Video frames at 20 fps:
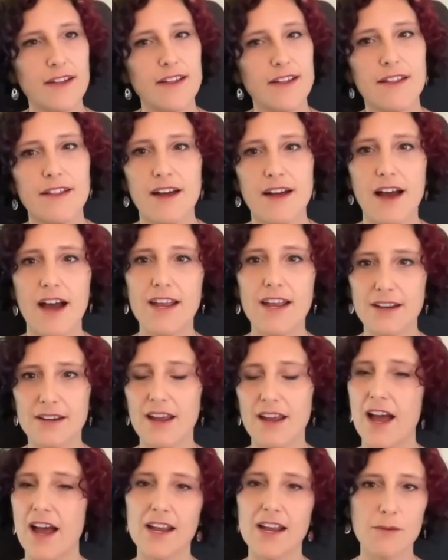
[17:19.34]
I can
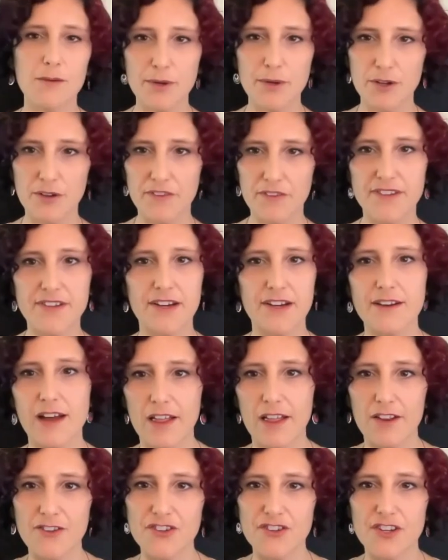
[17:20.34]
I can build the
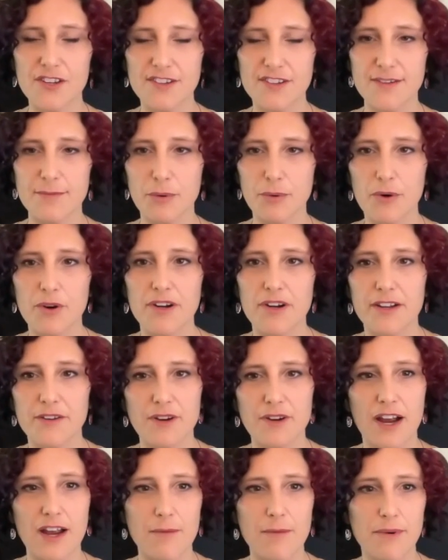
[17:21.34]
technology to support it,
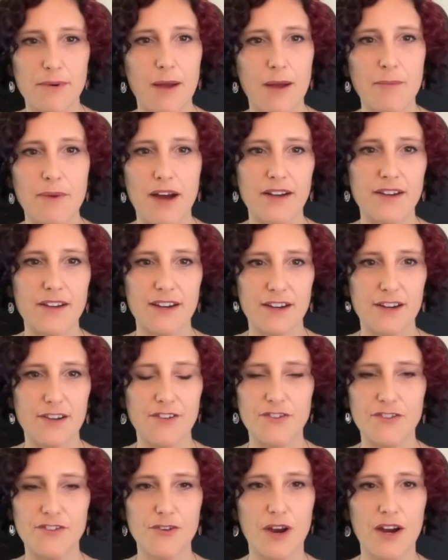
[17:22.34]
right? But I'm not gonna
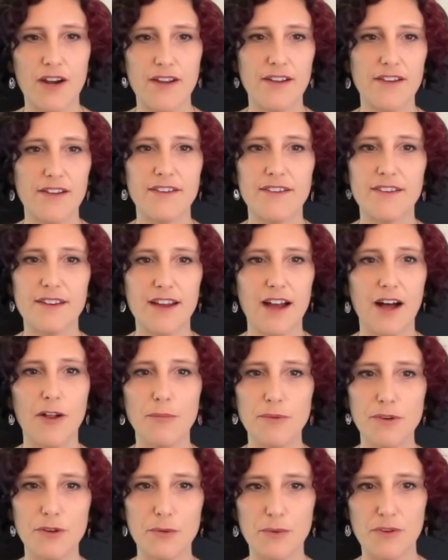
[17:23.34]
try to
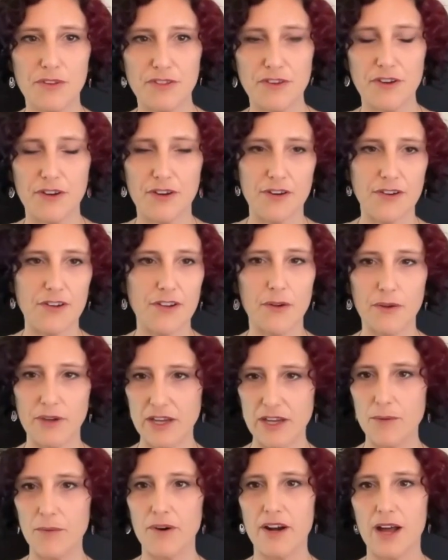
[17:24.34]
help you with your you know
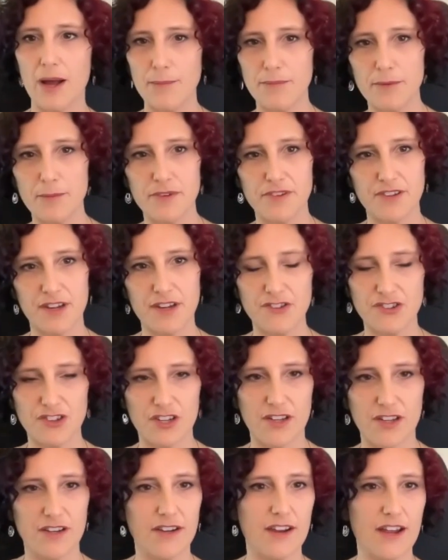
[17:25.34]
keyword
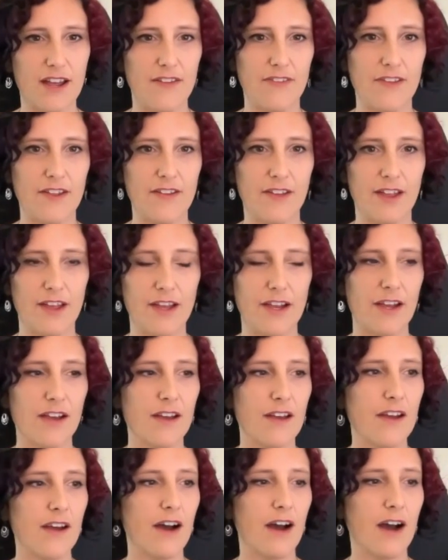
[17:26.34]
optimization and then like
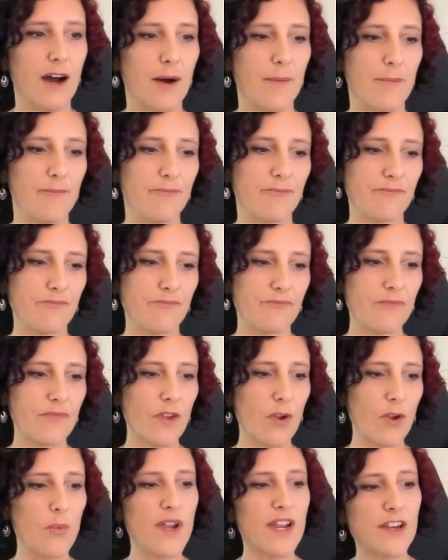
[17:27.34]
um,
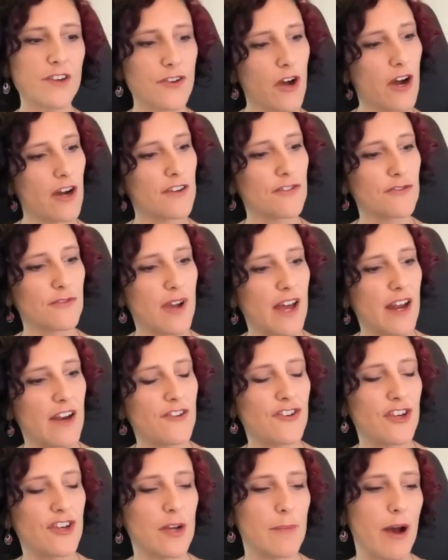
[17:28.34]
we can talk
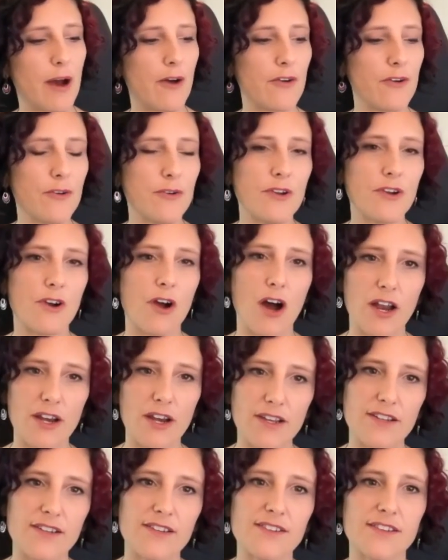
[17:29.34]
strategy about who your
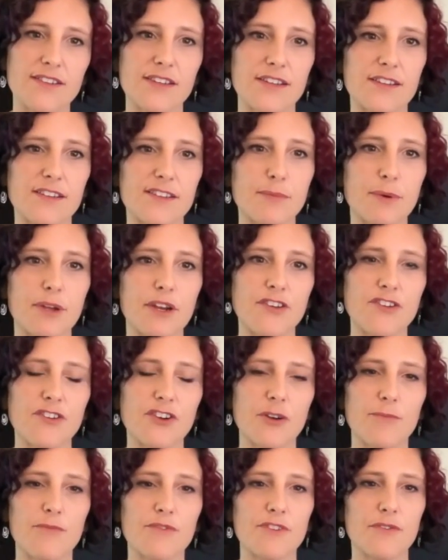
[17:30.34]
audience is but in
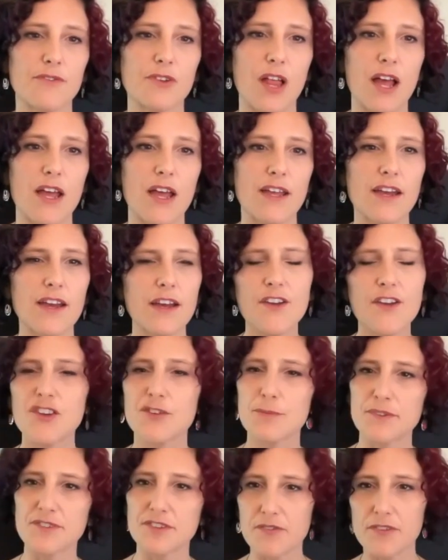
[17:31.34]
terms of like
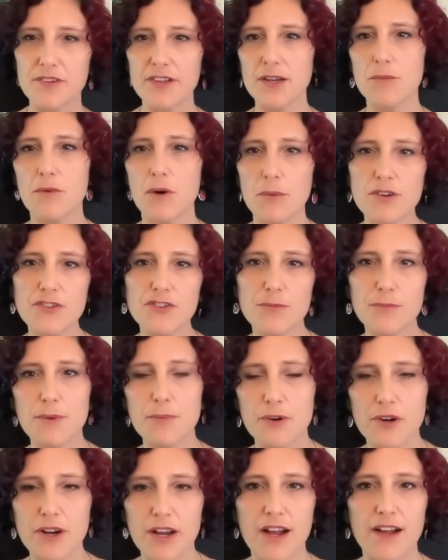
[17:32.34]
specifically what we should be
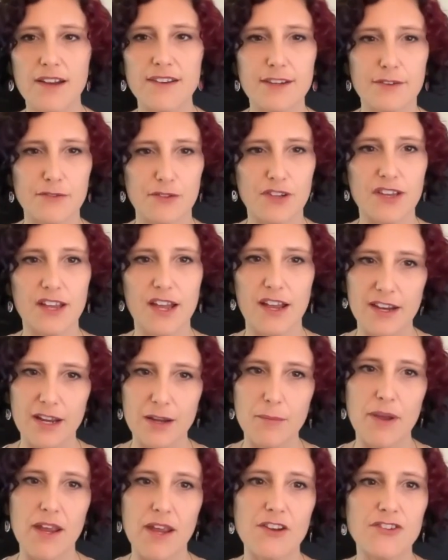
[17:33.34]
putting on different
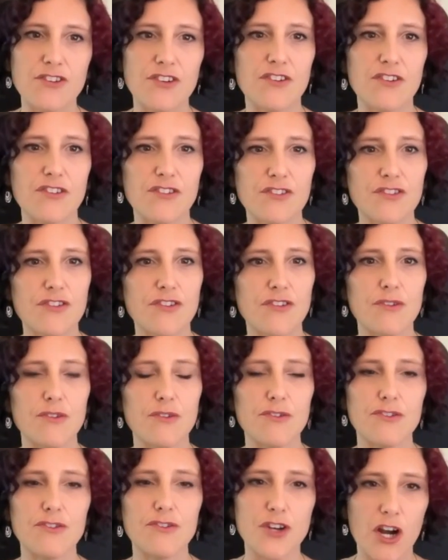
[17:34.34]
landing pages to
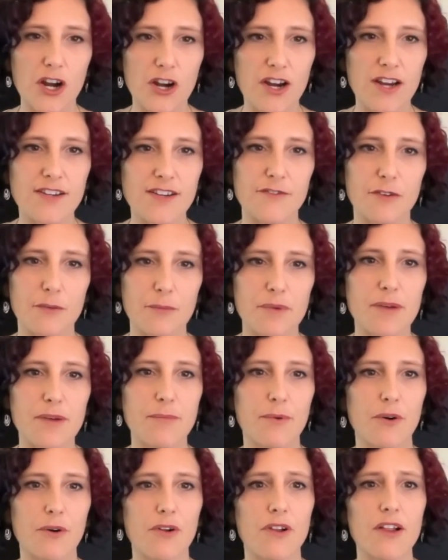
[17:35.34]
to target different
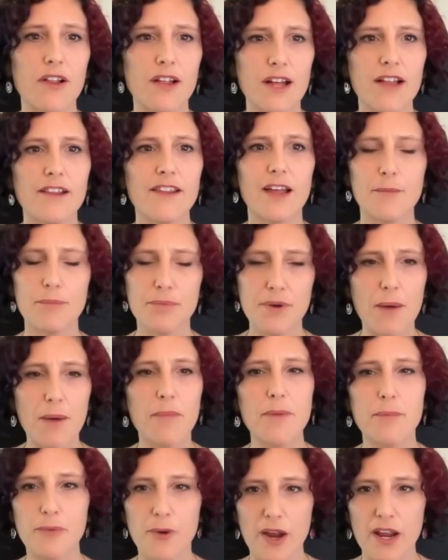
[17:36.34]
people like
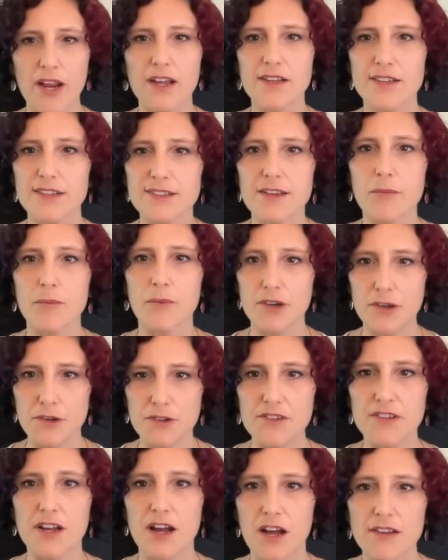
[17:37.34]
probably bring in someone
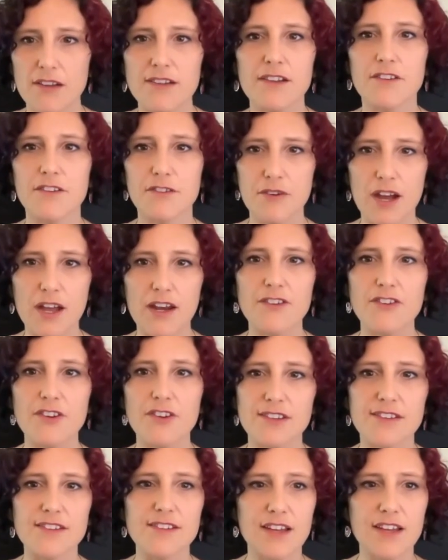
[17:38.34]
who's a content
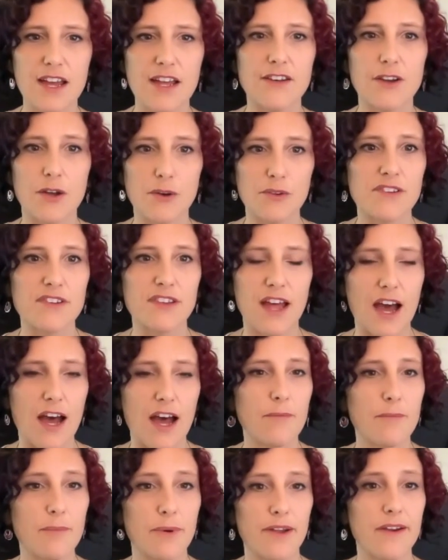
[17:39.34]
strategist and knows
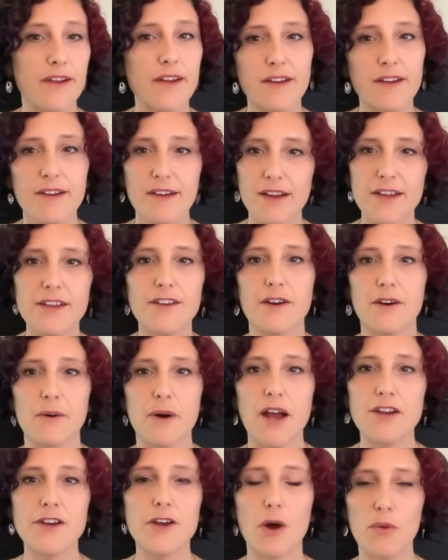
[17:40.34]
that but you know
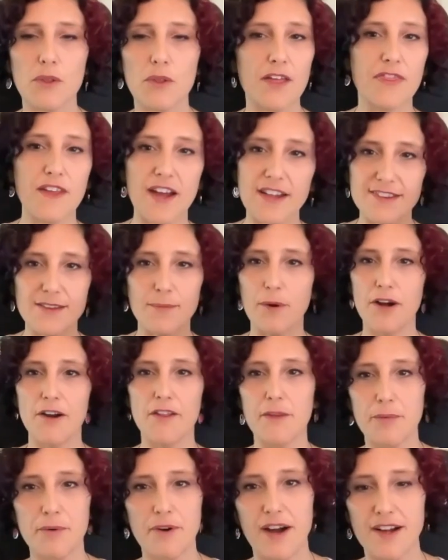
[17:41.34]
i know like that's the part of
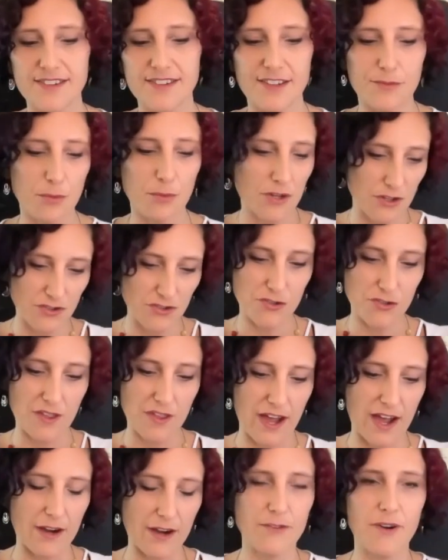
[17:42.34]
the process where you do
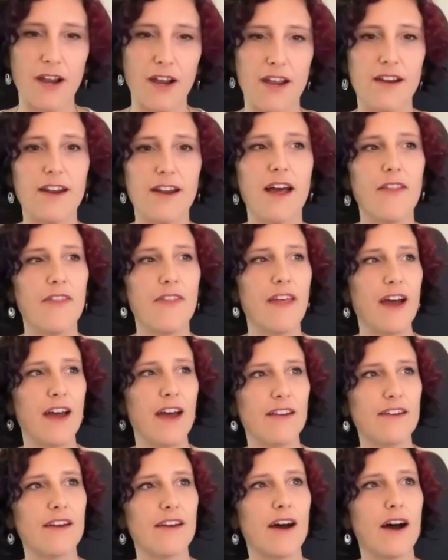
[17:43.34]
that right and
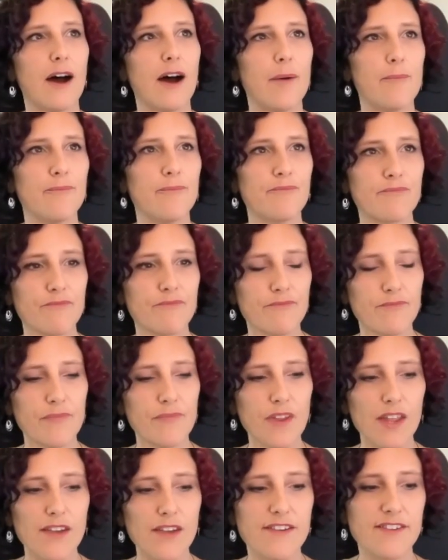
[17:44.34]
then um
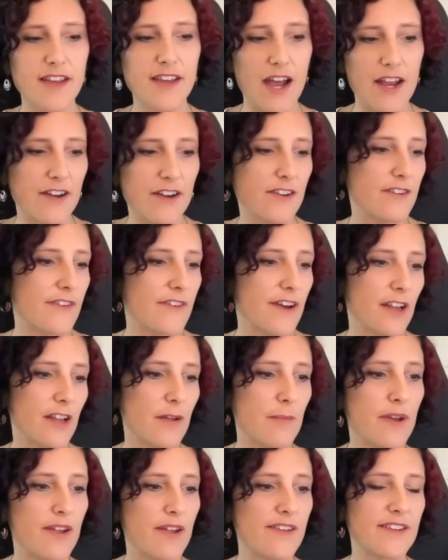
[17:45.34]
design and
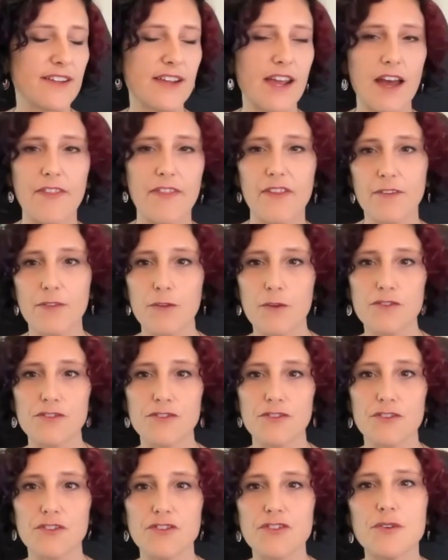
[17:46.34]
development again like those
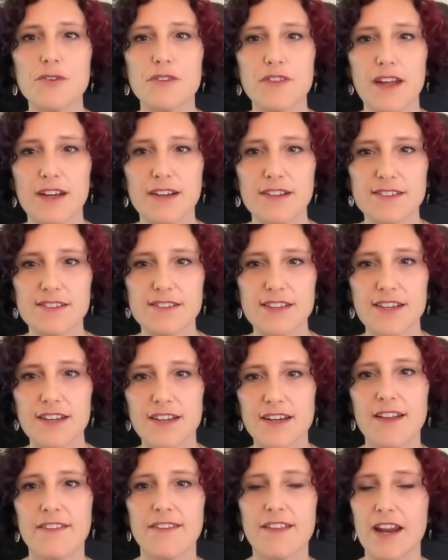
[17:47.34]
are the two things
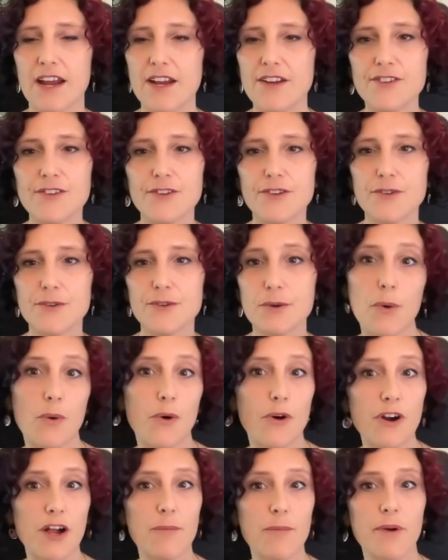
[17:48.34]
that i do
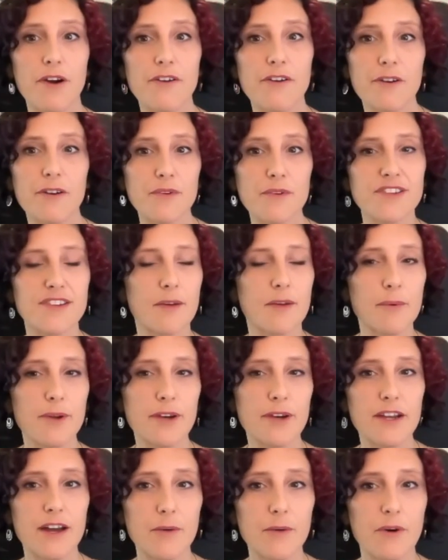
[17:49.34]
or i'll partner with
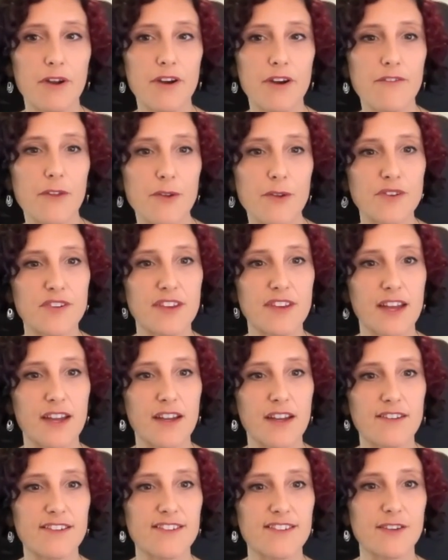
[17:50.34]
somebody on one of those
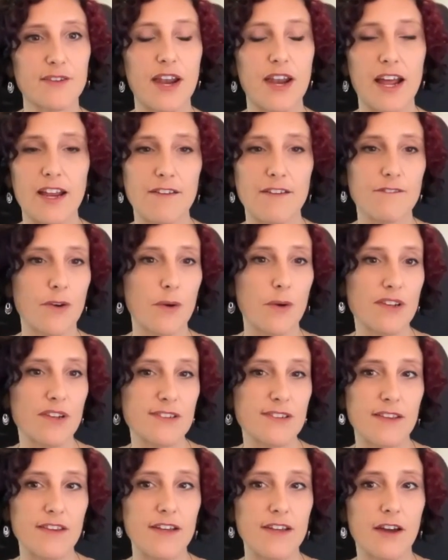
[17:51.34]
things so that i can focus
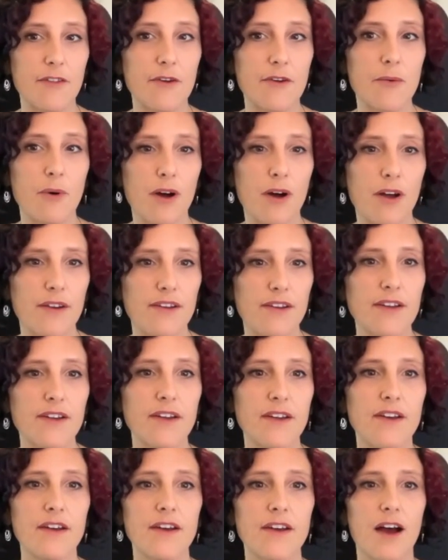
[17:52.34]
on the other one
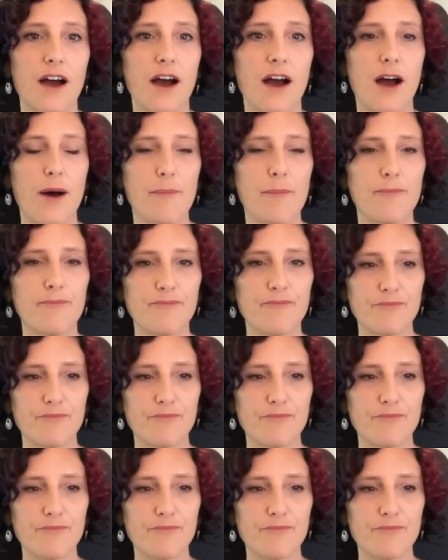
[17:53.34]
um,